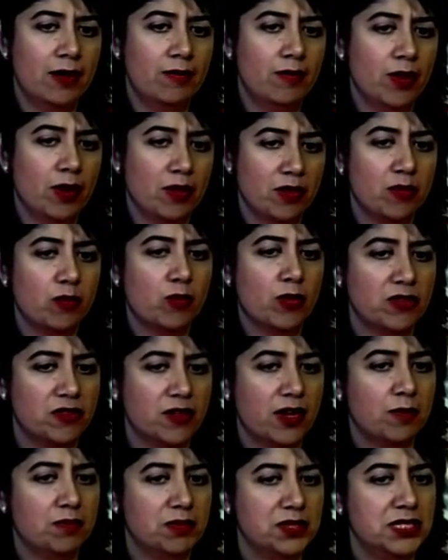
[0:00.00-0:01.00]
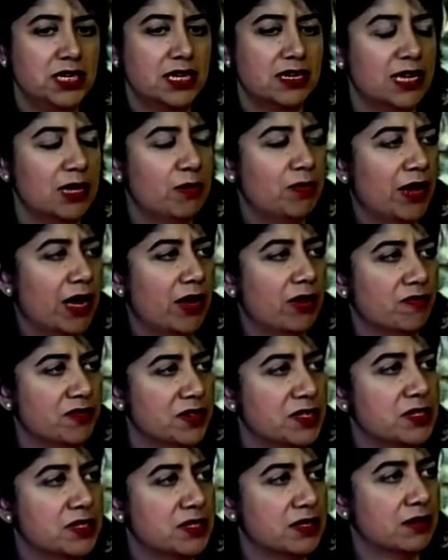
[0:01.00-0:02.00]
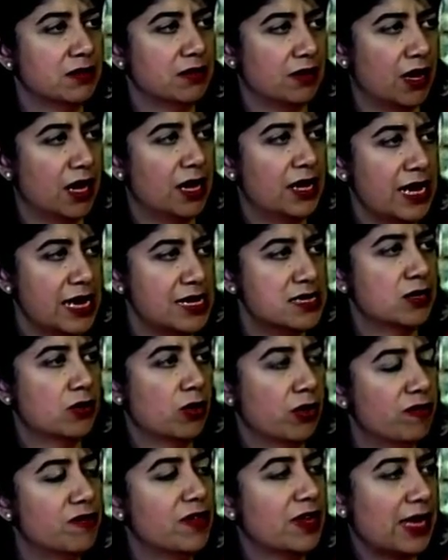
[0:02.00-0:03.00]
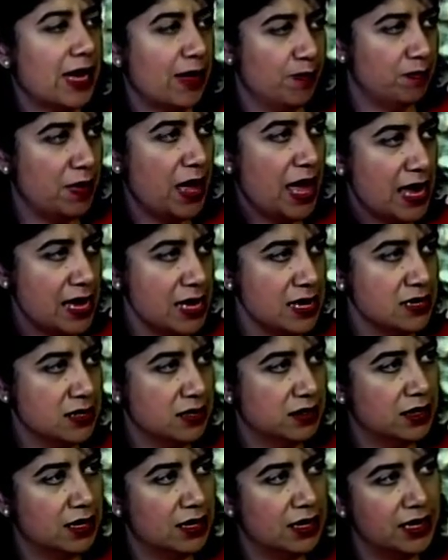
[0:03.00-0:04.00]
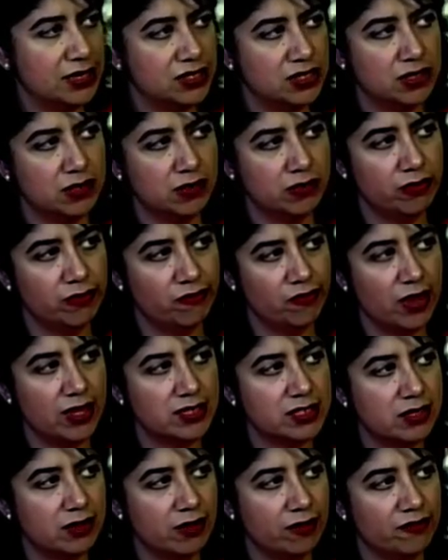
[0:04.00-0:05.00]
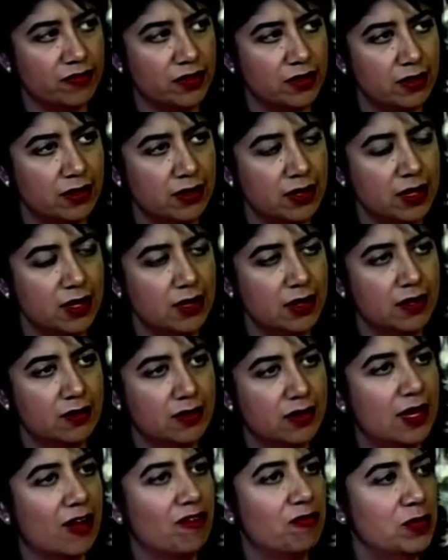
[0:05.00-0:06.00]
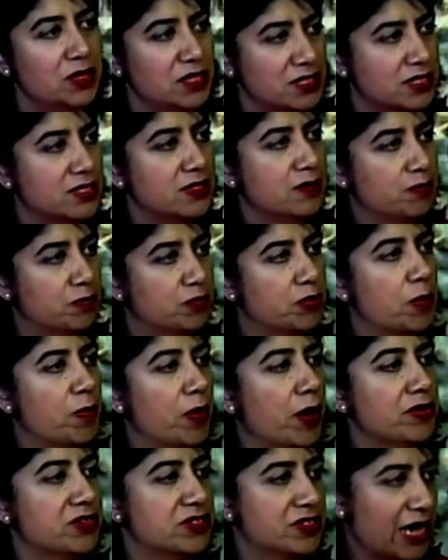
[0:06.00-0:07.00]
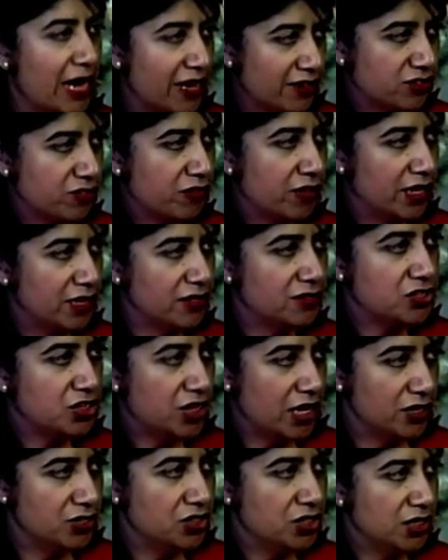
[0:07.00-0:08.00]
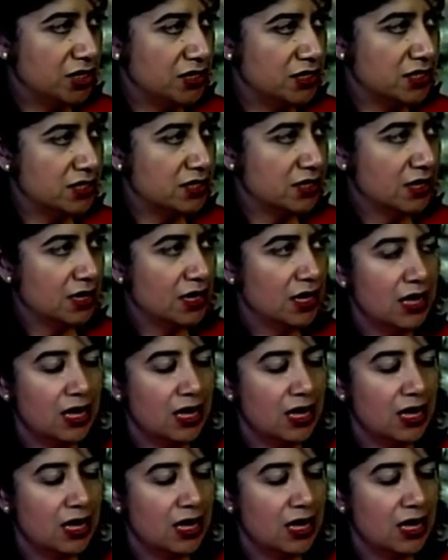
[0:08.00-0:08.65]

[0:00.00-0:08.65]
um, I think one thing I'm particularly proud of is I led a lot of the campaign that mm. led to the reversal of the, mm. the government's proposed tax credits changes.